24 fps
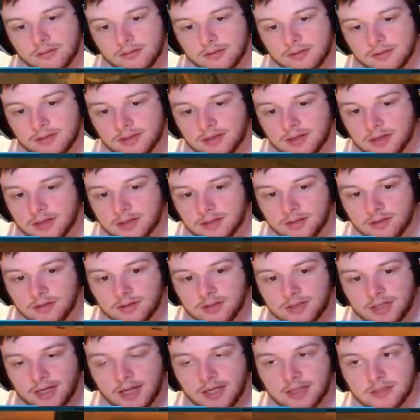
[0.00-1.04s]
It's a good
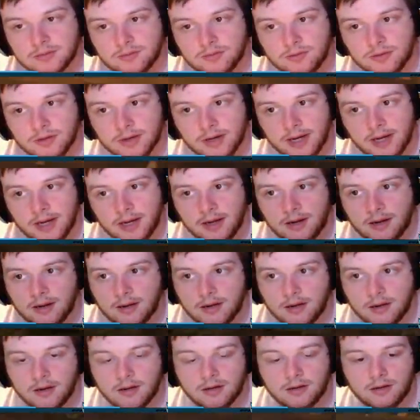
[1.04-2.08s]
chance for
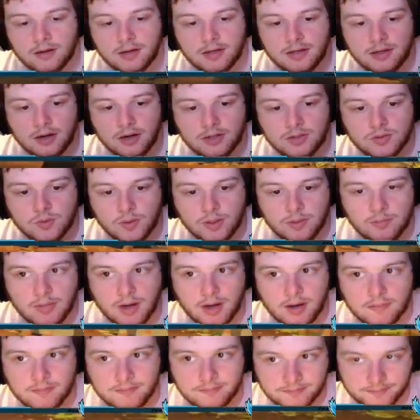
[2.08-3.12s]
a young 20
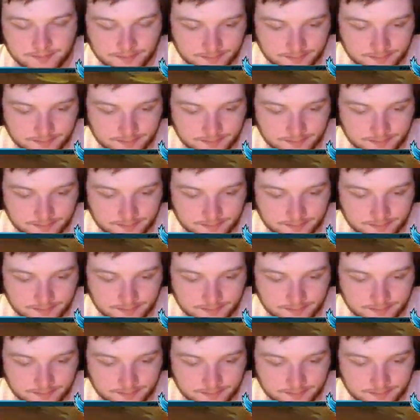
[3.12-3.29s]
bomb.